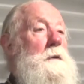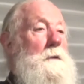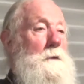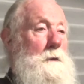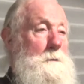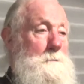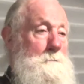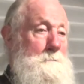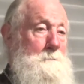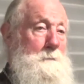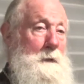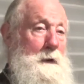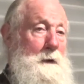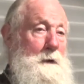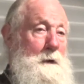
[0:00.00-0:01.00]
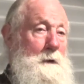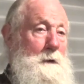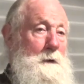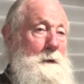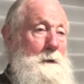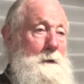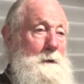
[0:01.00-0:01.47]
with him.
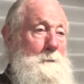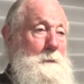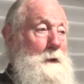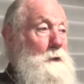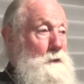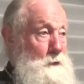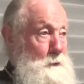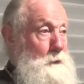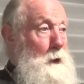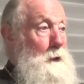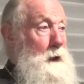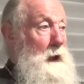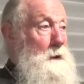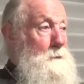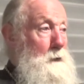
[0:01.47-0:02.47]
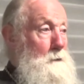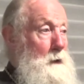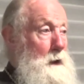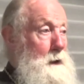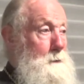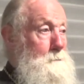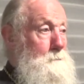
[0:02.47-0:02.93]
because there's a lot of heavy
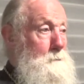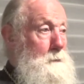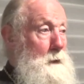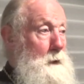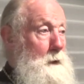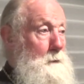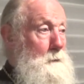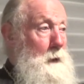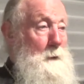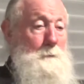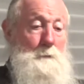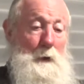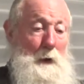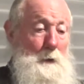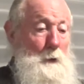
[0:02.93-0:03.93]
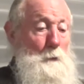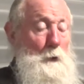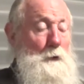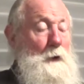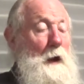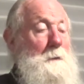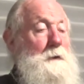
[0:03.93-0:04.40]
rain, and I don't know
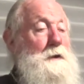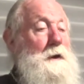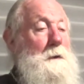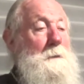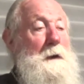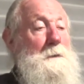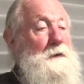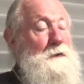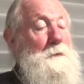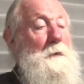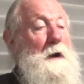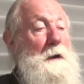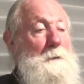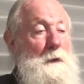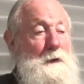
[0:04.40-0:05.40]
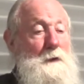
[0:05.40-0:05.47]
what time of year, maybe spring when